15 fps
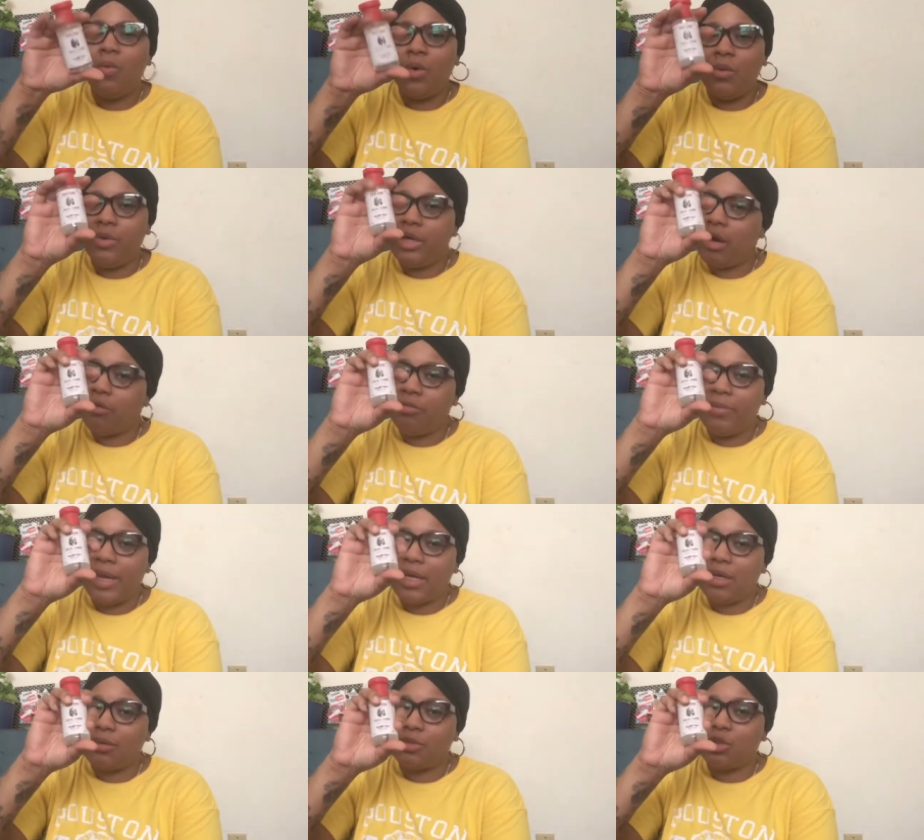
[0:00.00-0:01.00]
when we open
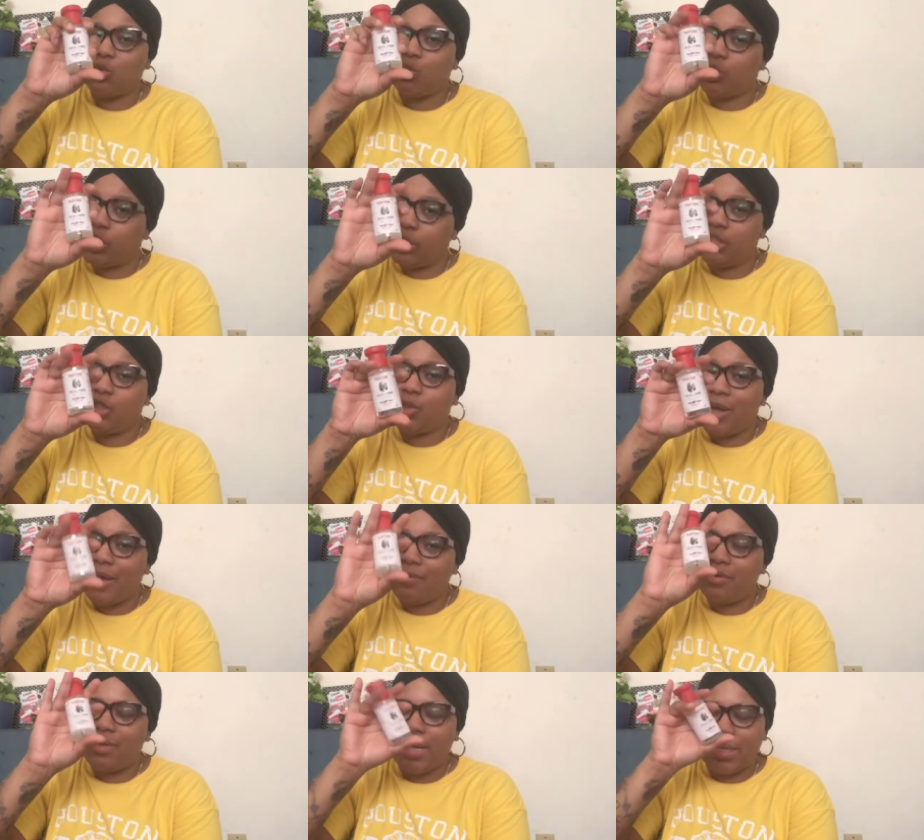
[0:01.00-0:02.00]
back up to really
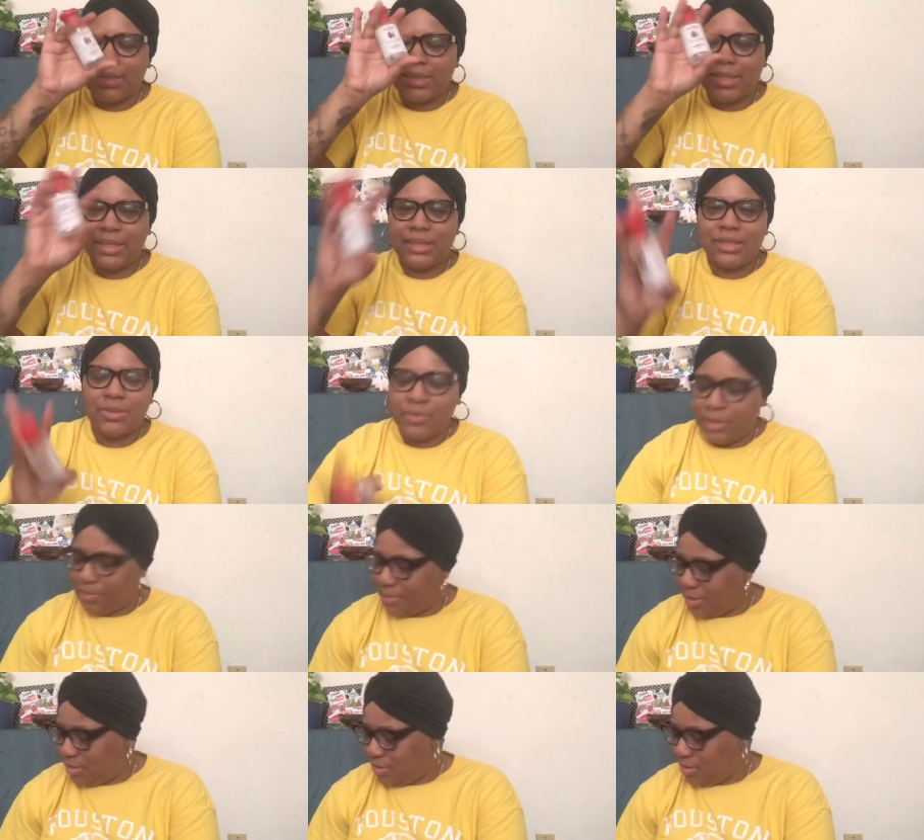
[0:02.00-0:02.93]
travel, I could take this with me.